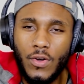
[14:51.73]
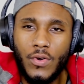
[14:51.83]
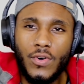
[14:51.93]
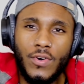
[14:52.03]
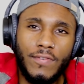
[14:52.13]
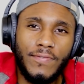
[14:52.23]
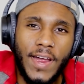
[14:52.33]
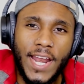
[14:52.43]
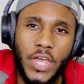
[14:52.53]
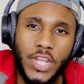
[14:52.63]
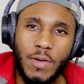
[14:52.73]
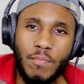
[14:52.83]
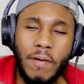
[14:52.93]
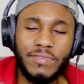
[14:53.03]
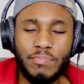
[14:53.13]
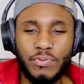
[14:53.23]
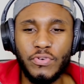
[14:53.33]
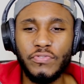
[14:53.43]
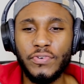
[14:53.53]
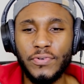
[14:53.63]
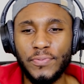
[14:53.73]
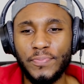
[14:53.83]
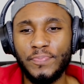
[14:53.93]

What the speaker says: Oh, finally got the mom's approval.